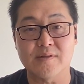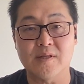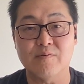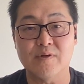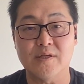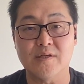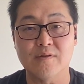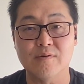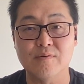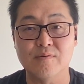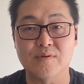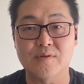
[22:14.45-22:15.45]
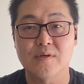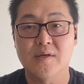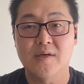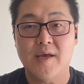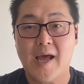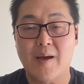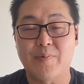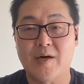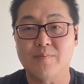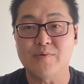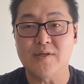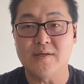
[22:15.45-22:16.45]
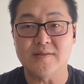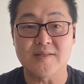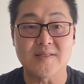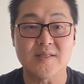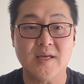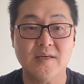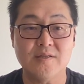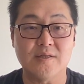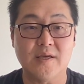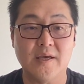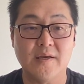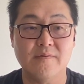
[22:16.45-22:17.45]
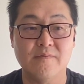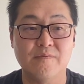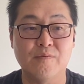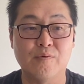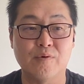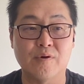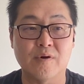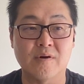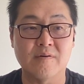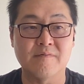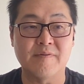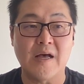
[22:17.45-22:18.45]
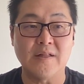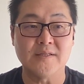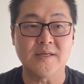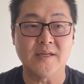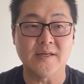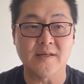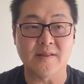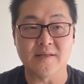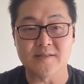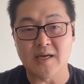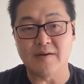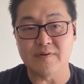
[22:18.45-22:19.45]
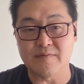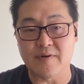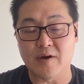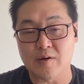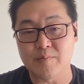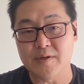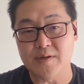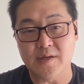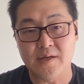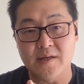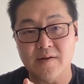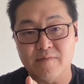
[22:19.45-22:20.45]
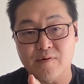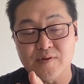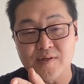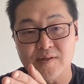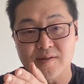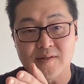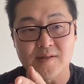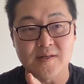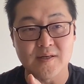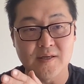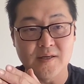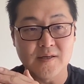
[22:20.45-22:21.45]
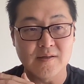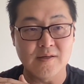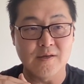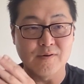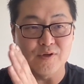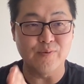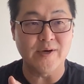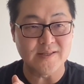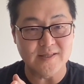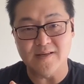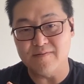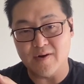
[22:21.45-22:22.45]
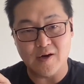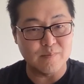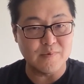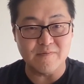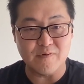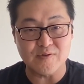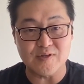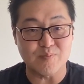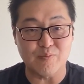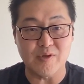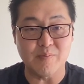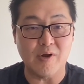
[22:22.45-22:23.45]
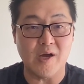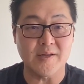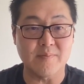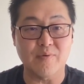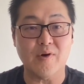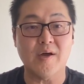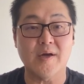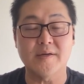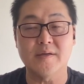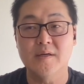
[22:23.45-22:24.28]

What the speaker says: And they really use AppOmni as a stage gate for validating the dev environment versus the UAT environment versus pre-prod and prod.